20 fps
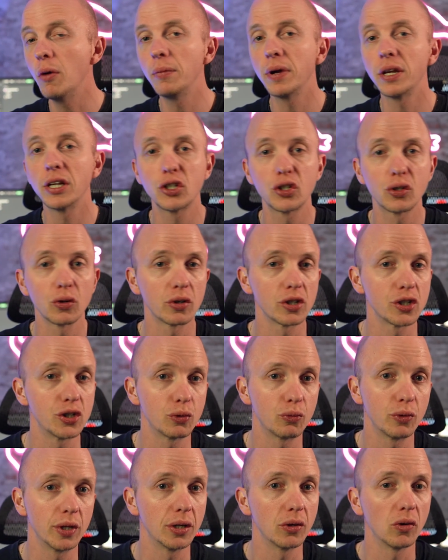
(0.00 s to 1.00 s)
many stories
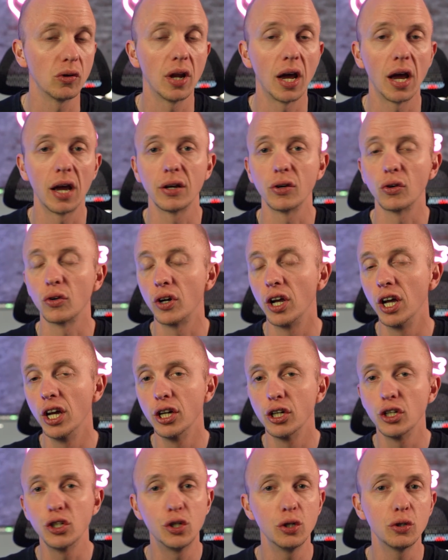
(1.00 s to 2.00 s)
you read online or
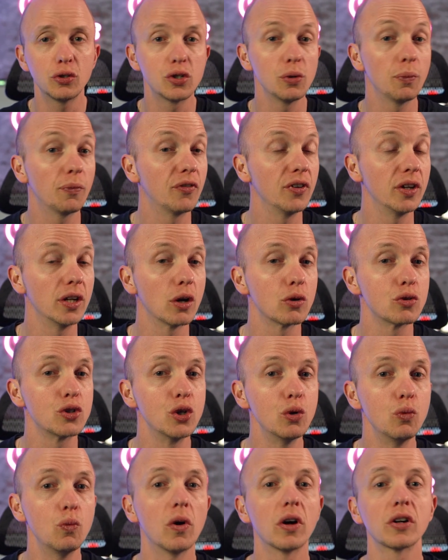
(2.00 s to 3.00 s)
YouTube videos
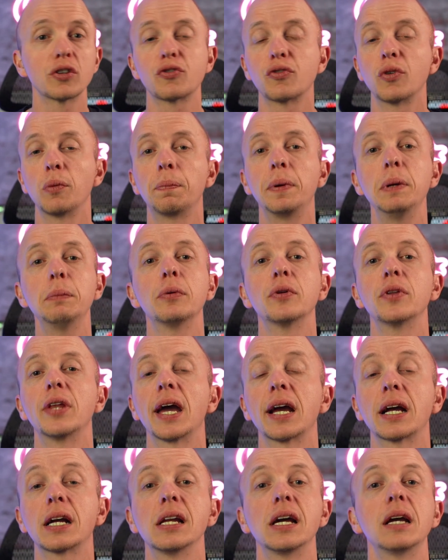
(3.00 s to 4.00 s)
you watch from people
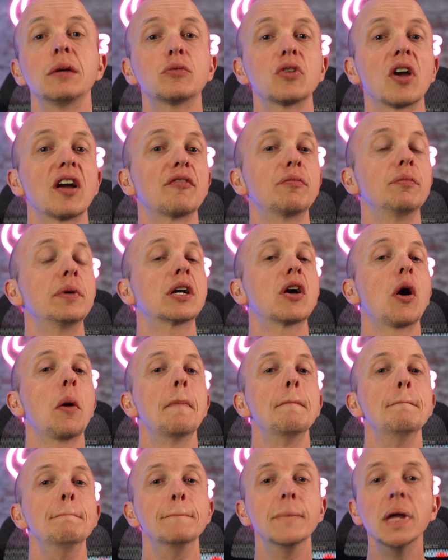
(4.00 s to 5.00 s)
that claim to have
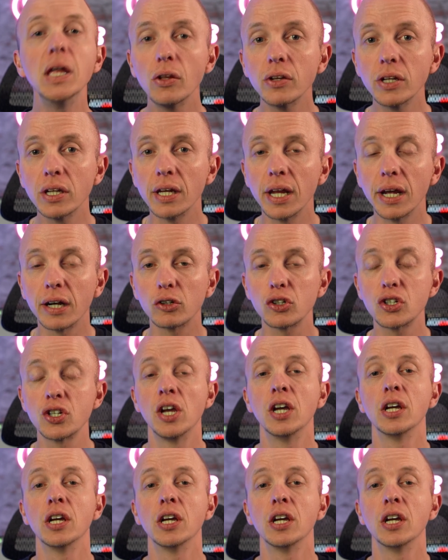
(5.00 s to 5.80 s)
become millionaires,